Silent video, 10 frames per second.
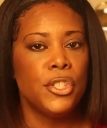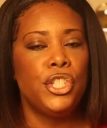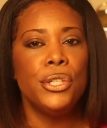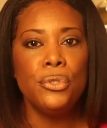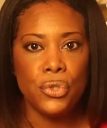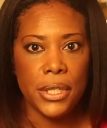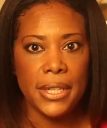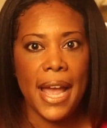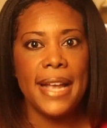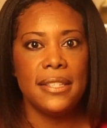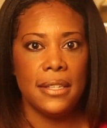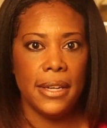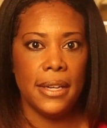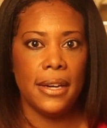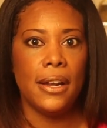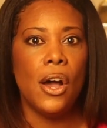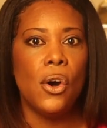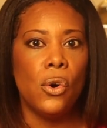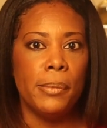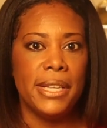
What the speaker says: Children isolated at home